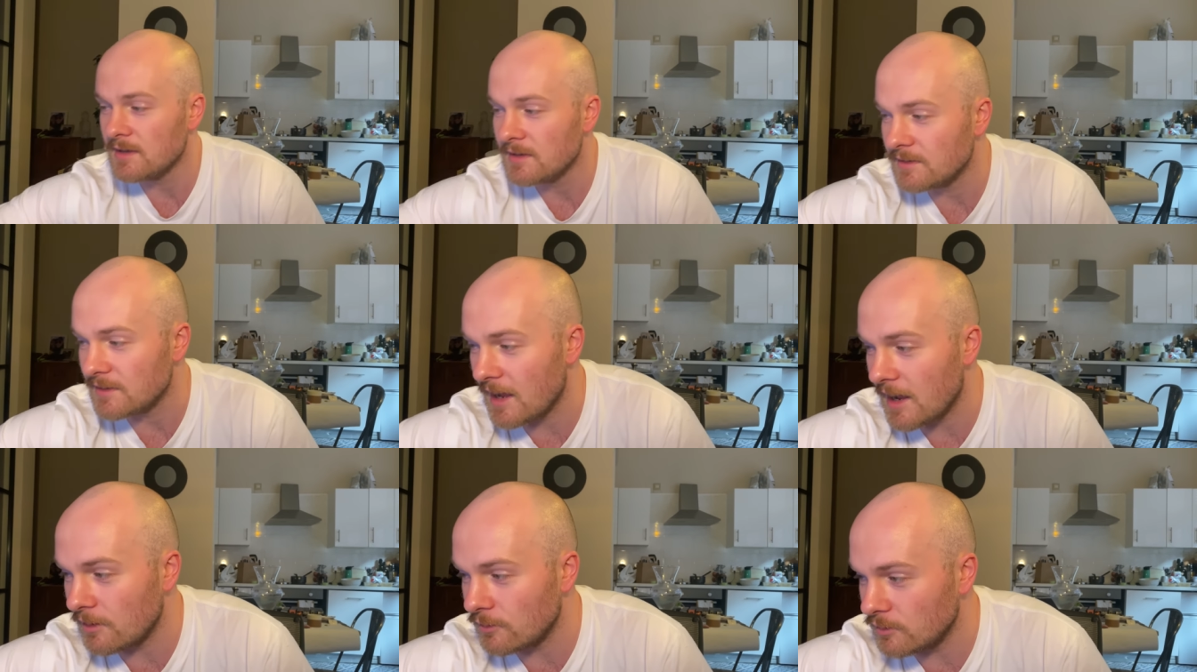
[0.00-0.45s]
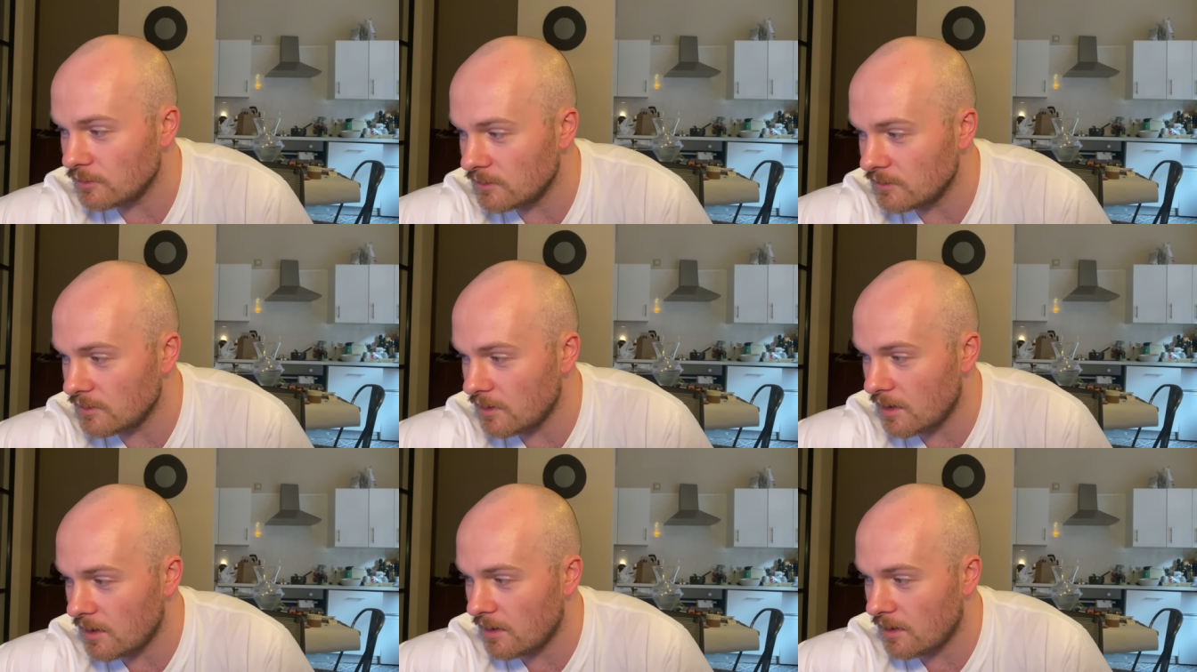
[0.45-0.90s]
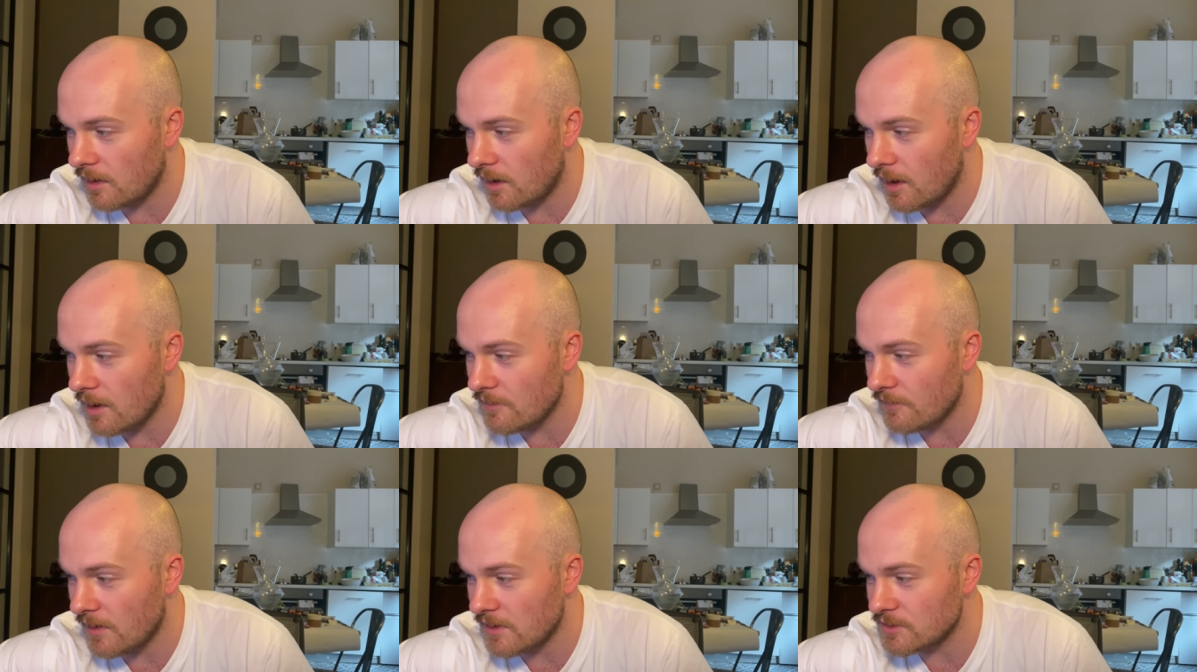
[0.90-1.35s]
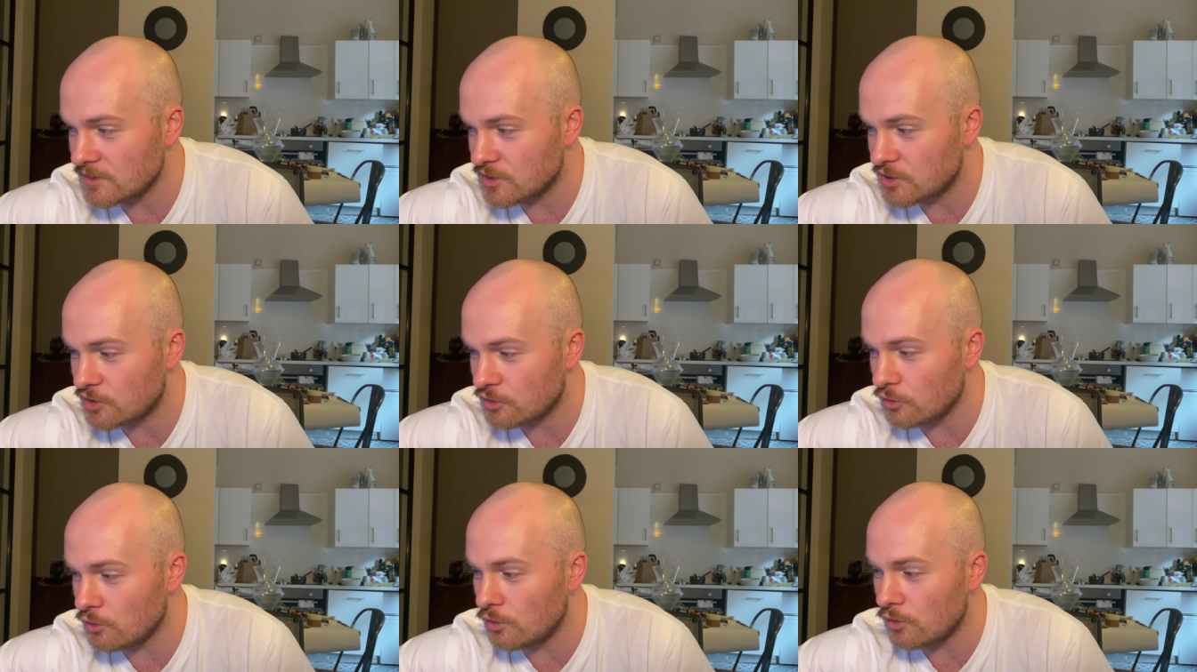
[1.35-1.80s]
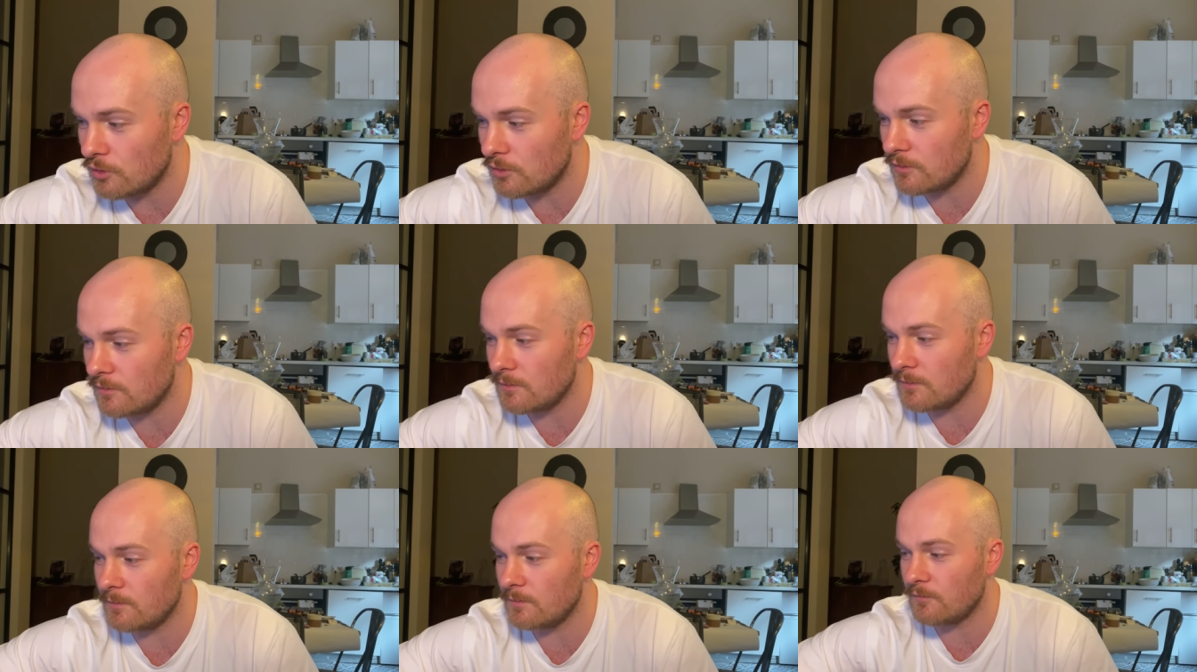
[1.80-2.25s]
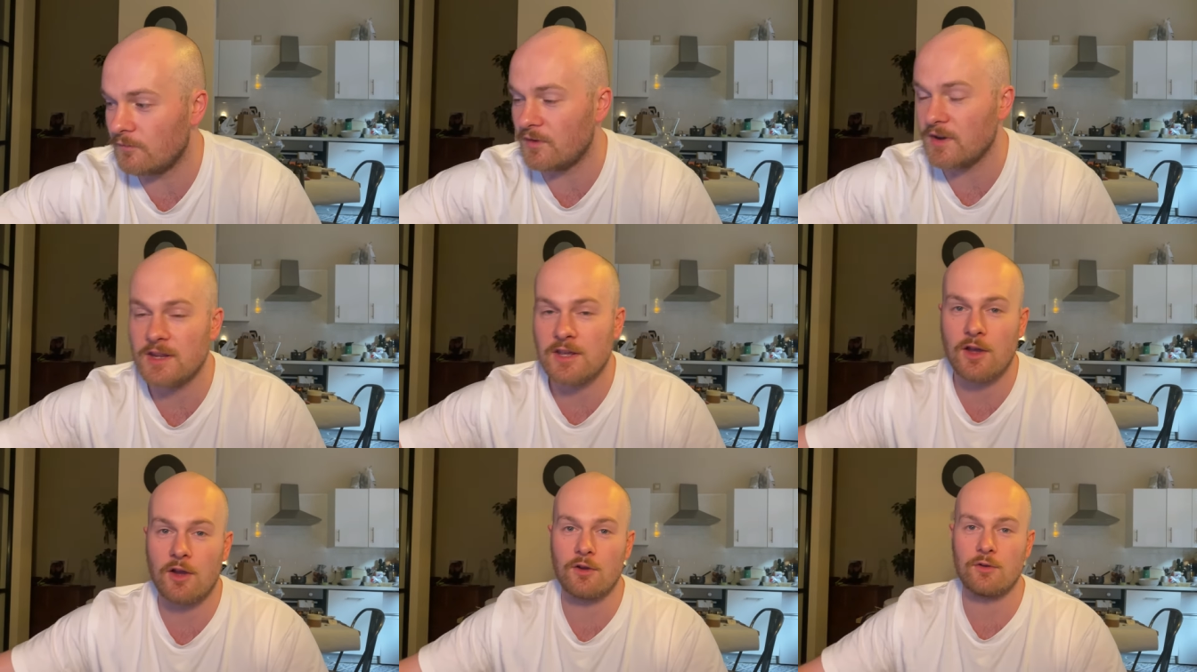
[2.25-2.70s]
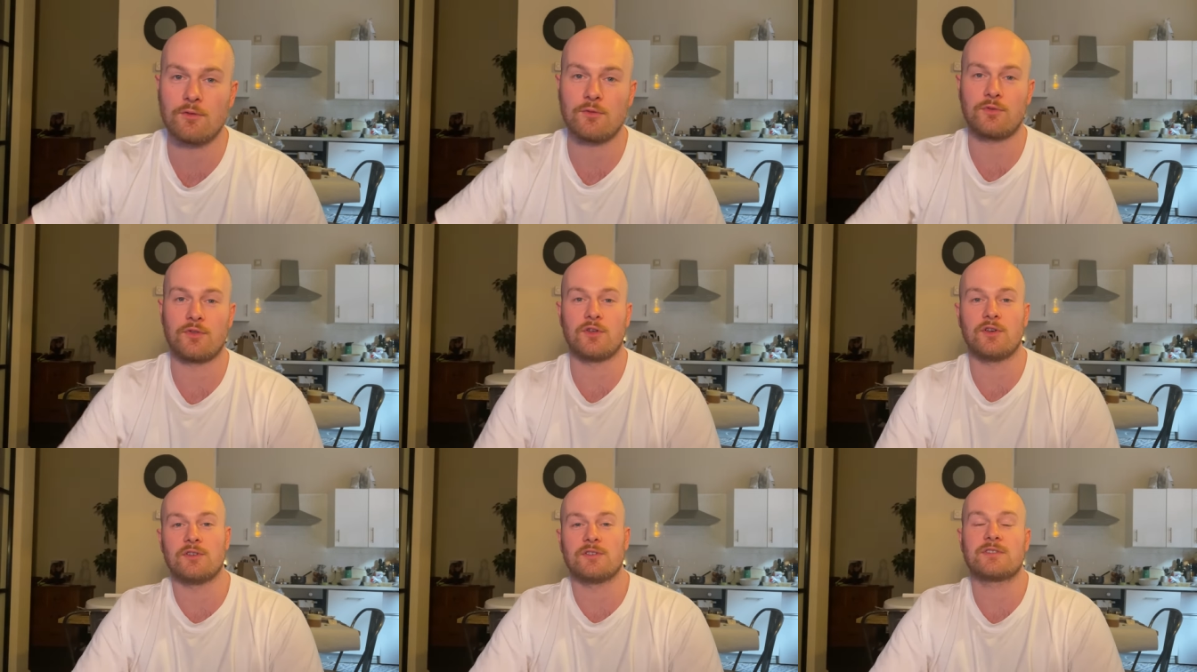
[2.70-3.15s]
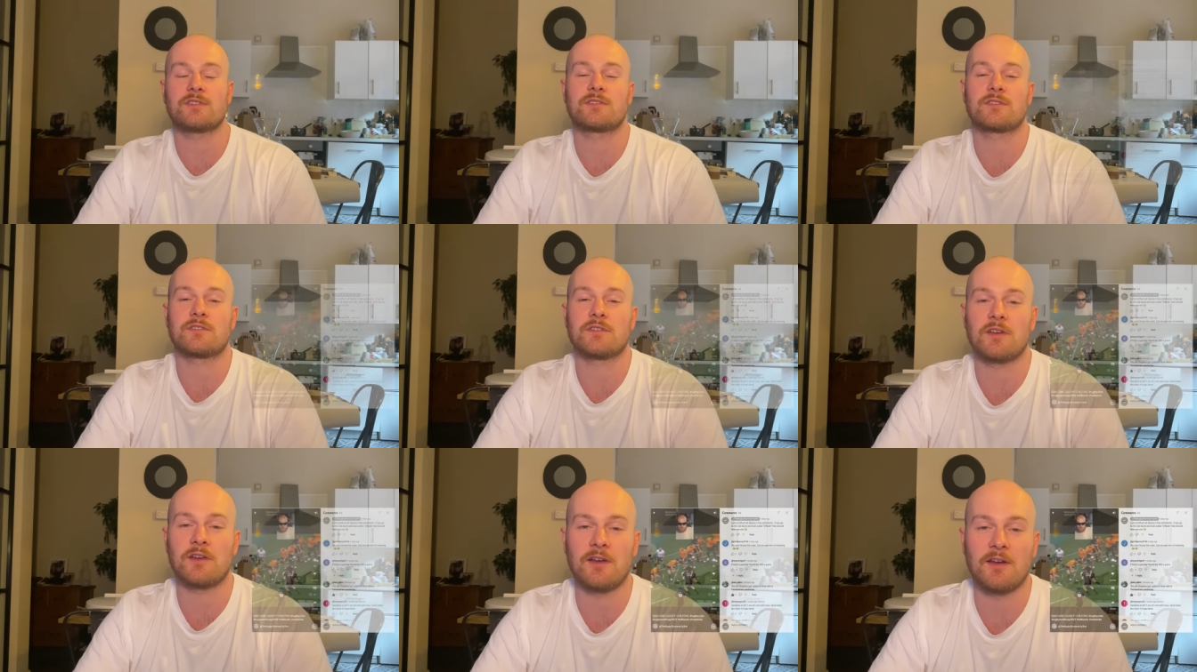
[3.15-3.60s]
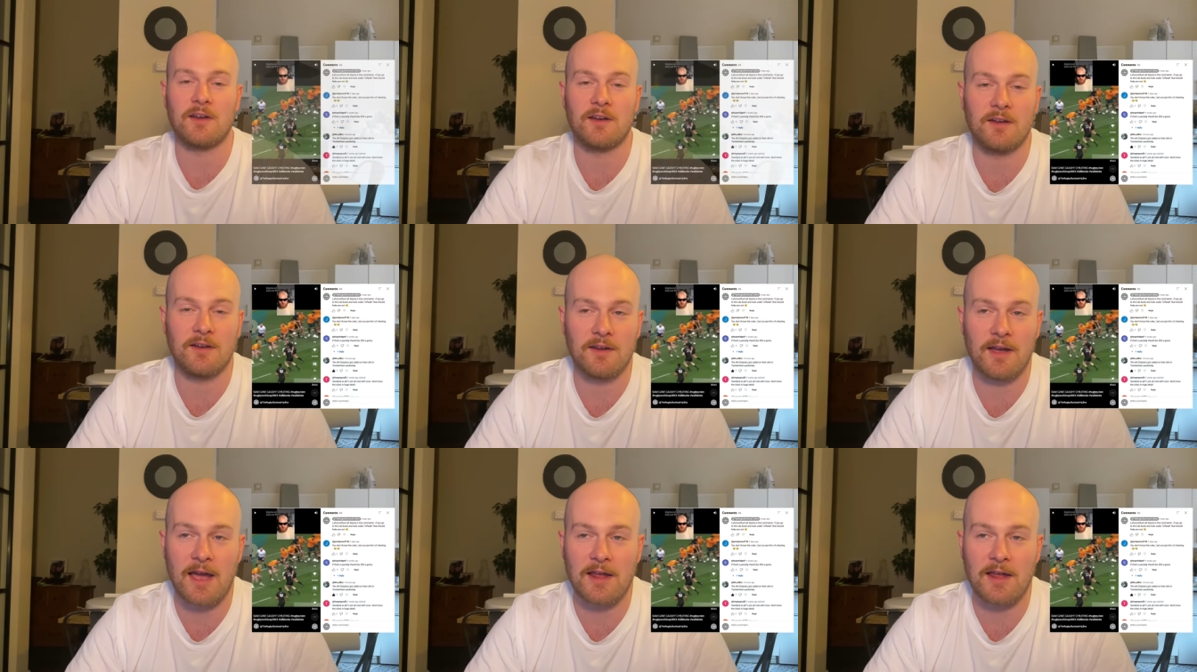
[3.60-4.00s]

Now, I've had a short video that's uh,